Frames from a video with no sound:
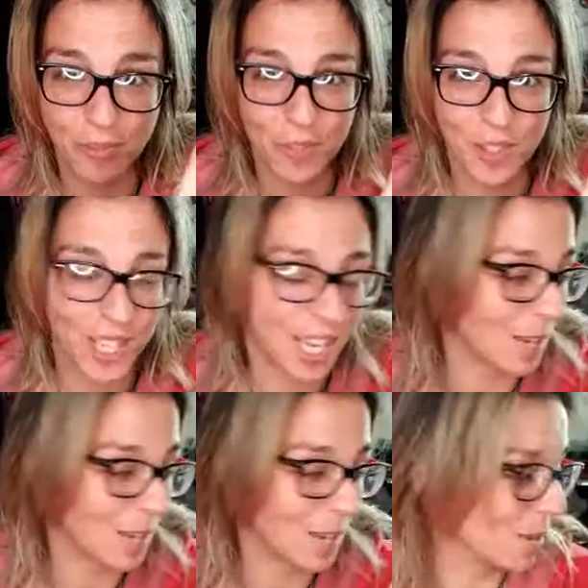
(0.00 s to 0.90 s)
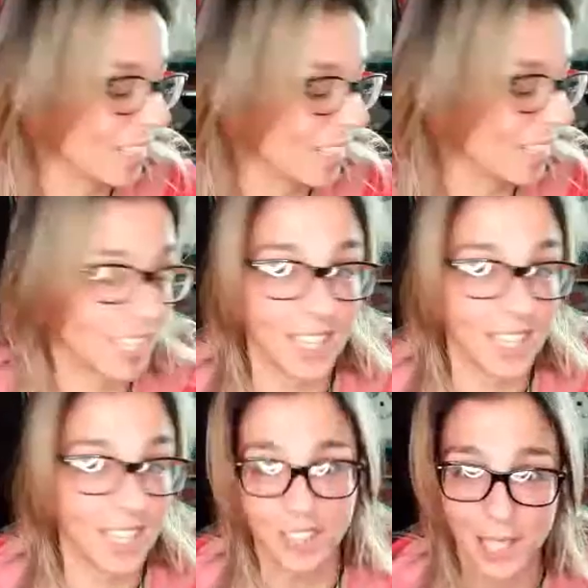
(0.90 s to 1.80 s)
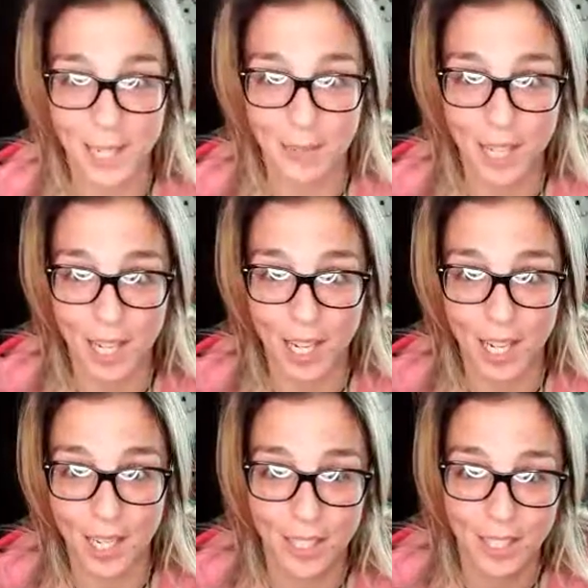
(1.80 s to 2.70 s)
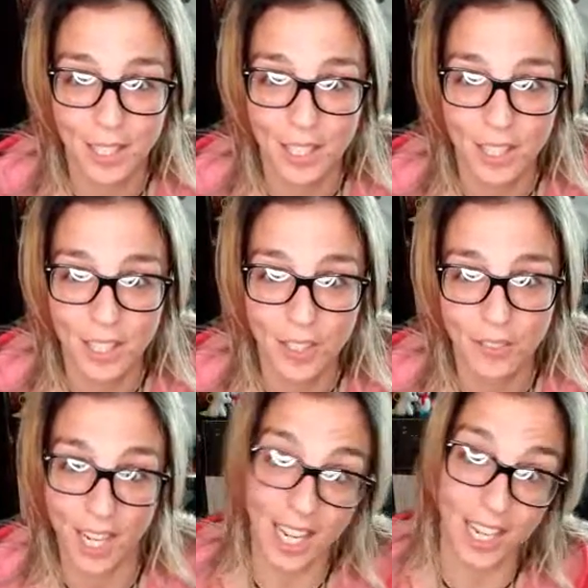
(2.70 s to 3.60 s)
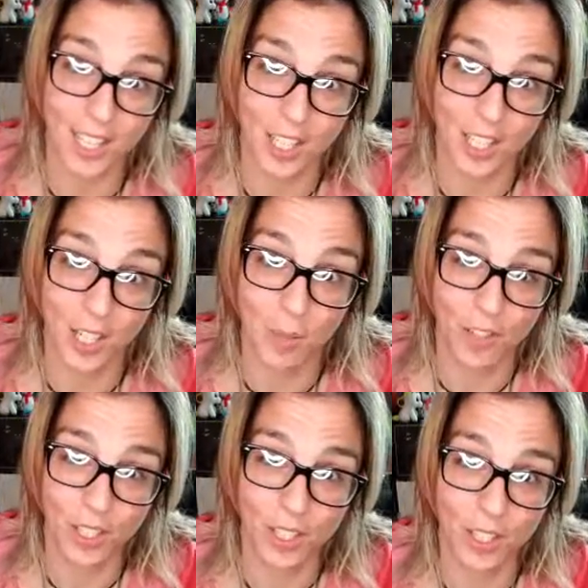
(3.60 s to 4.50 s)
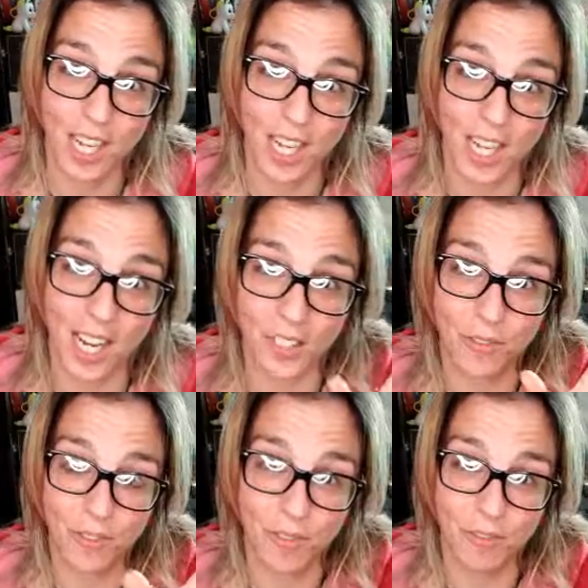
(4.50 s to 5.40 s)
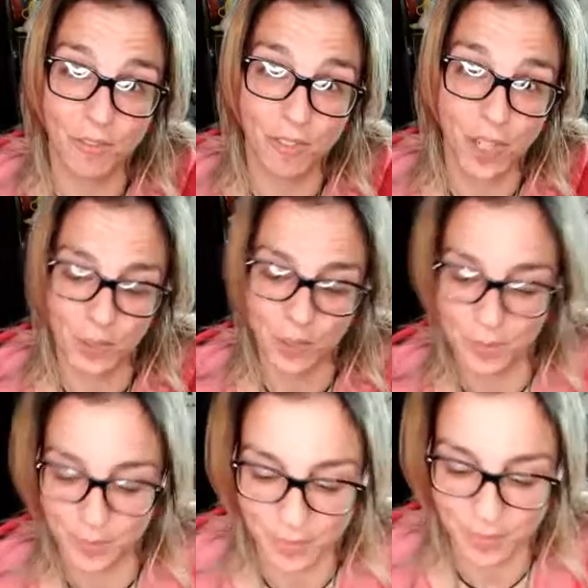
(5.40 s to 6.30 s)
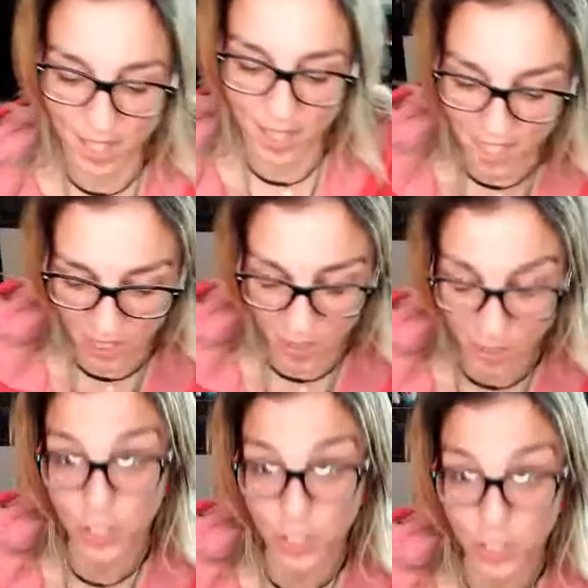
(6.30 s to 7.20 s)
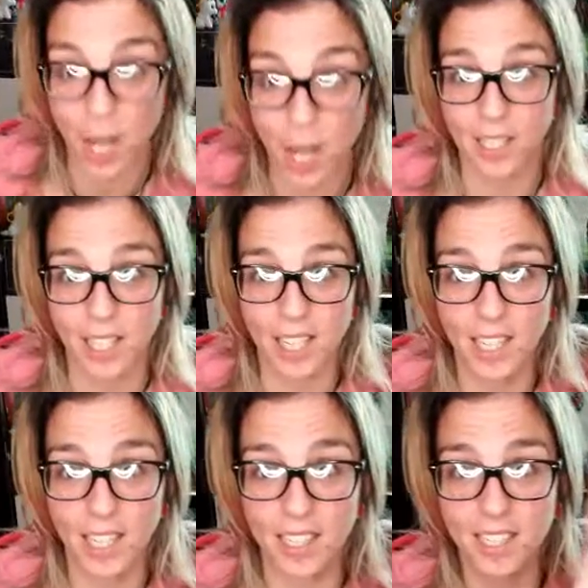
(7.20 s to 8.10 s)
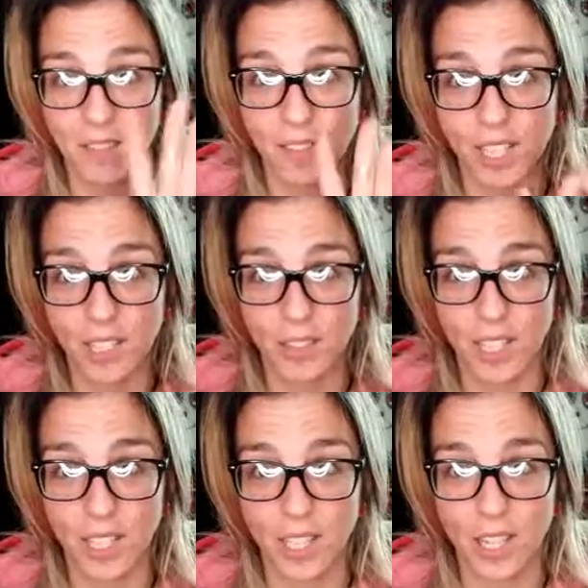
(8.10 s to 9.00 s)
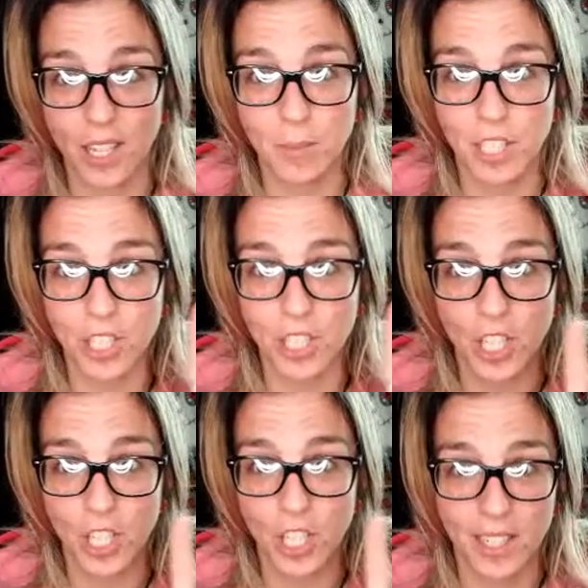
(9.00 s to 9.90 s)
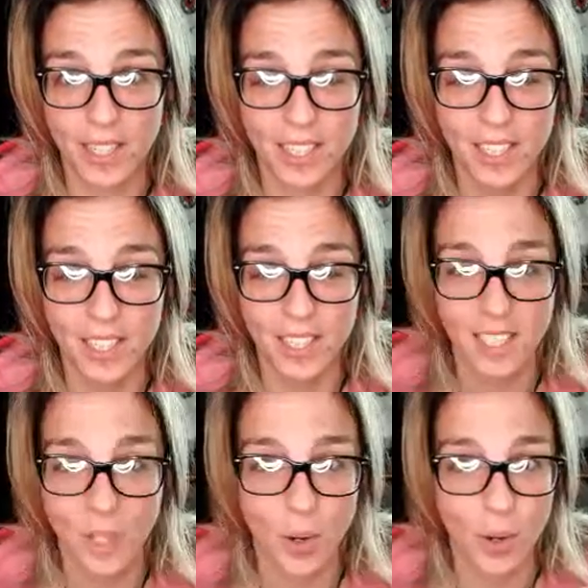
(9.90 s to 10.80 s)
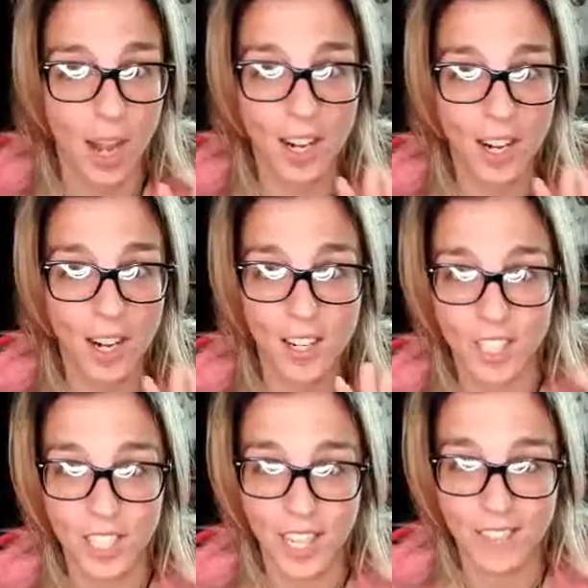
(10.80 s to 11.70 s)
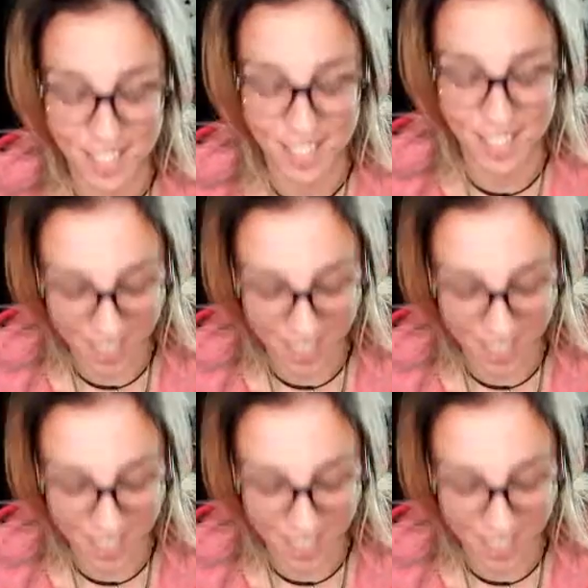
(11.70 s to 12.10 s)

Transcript: for the camera and I had to use my laptop for the audio. But if I use the audio for the phone, it kind of goes choppy. Like I can see the video now, it's a little bit choppy. So I'm gonna restart everything after